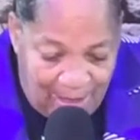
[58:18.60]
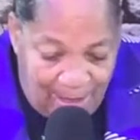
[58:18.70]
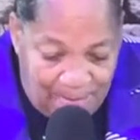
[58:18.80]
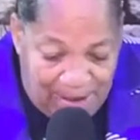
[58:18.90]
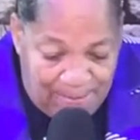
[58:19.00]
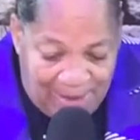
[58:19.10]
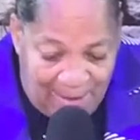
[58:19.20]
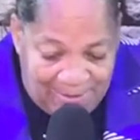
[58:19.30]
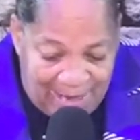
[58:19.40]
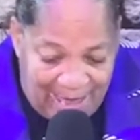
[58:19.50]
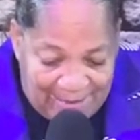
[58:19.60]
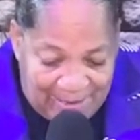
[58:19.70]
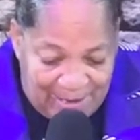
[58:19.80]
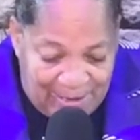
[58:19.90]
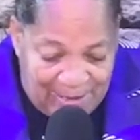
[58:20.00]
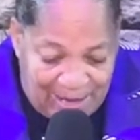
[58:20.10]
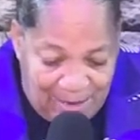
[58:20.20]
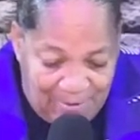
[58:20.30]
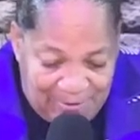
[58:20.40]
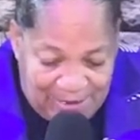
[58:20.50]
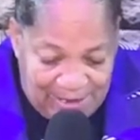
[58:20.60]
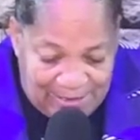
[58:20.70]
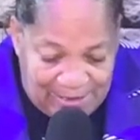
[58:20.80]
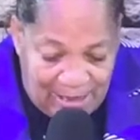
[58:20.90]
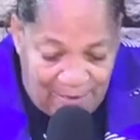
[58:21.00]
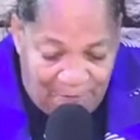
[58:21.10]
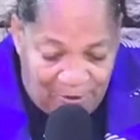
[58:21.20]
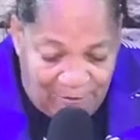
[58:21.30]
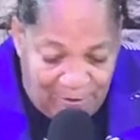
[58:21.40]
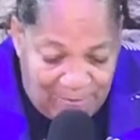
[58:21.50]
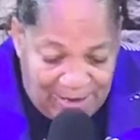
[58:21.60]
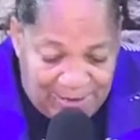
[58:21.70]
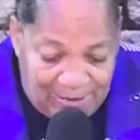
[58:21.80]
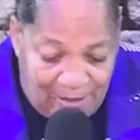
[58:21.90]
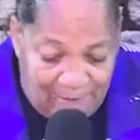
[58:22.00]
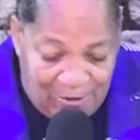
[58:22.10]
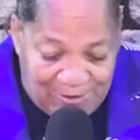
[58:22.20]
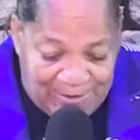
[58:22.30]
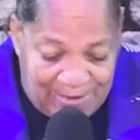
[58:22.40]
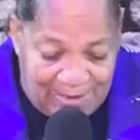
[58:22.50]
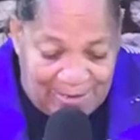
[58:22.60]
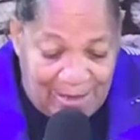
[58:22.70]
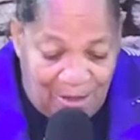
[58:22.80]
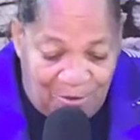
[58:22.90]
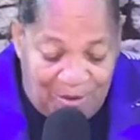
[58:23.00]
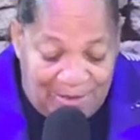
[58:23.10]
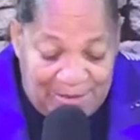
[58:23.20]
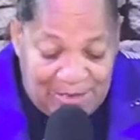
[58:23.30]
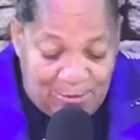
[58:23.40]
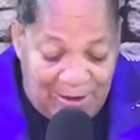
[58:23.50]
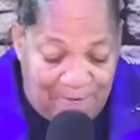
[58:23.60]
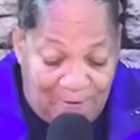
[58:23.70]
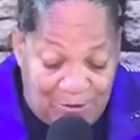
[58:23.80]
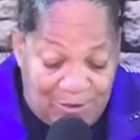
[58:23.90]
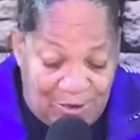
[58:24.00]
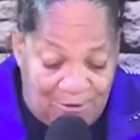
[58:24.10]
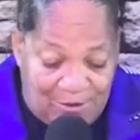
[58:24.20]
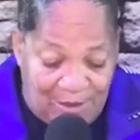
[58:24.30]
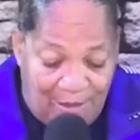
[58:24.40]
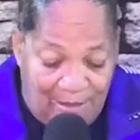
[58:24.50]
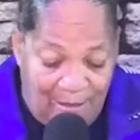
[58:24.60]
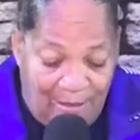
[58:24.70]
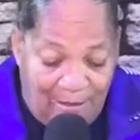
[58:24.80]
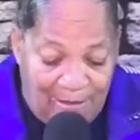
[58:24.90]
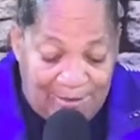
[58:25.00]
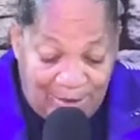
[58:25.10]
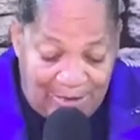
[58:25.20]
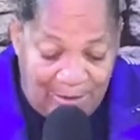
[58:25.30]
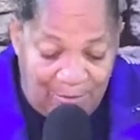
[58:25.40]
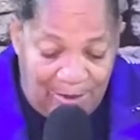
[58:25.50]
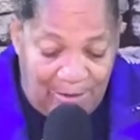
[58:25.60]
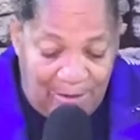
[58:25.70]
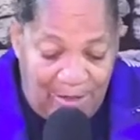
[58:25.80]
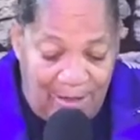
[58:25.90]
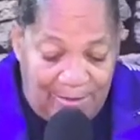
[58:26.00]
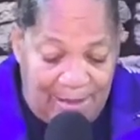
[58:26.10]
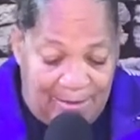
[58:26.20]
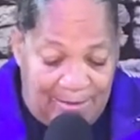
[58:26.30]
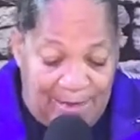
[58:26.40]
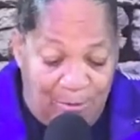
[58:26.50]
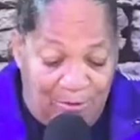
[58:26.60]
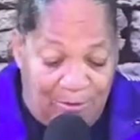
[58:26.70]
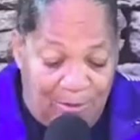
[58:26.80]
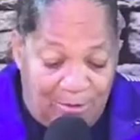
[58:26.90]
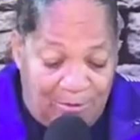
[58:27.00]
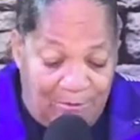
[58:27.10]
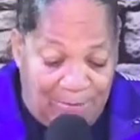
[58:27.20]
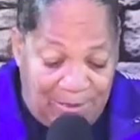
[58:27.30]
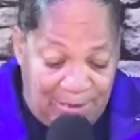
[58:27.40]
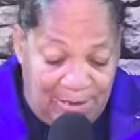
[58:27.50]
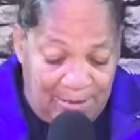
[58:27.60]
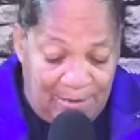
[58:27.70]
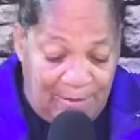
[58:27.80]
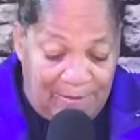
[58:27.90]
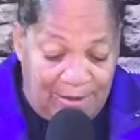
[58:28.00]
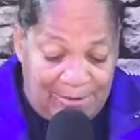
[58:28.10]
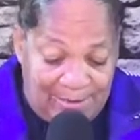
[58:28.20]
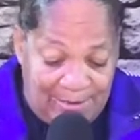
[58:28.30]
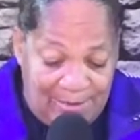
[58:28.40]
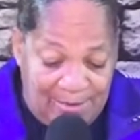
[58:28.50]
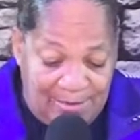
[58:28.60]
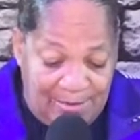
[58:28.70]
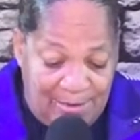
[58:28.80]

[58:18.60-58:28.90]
be baptized in the name of Jesus for the remission of your sins. Okay, this is where the first church uh, uh, started with, that they were going to repent of their sins,